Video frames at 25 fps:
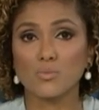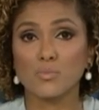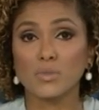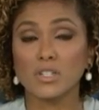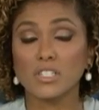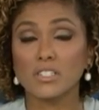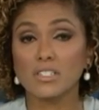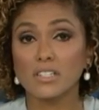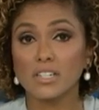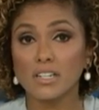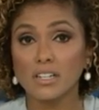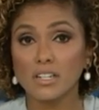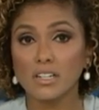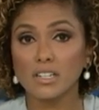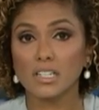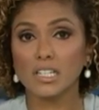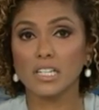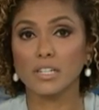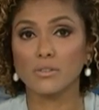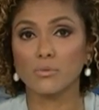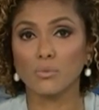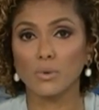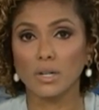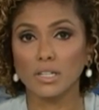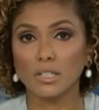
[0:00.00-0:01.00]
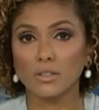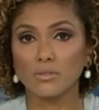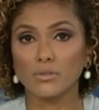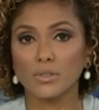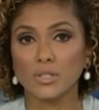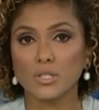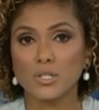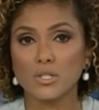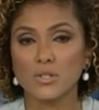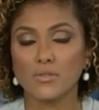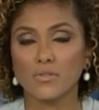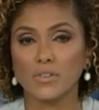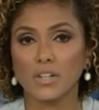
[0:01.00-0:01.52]
particularly
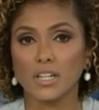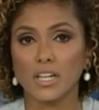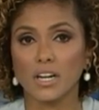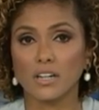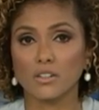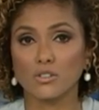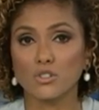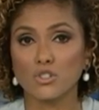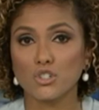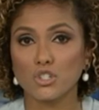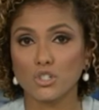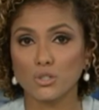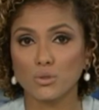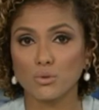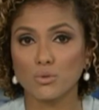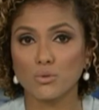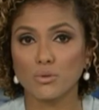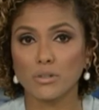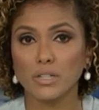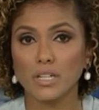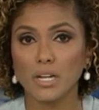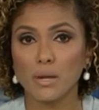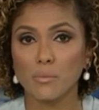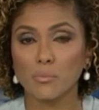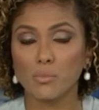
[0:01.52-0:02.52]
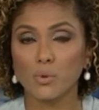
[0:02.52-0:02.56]
relevant for young children,